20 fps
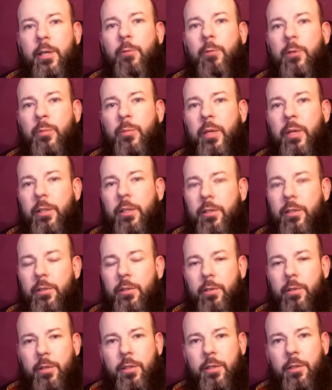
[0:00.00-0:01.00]
what's being
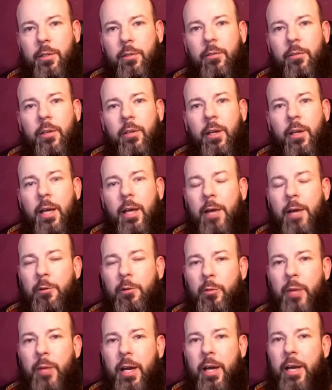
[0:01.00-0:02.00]
discussed and how it
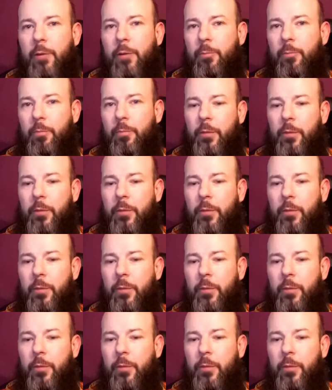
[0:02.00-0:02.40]
would pan out.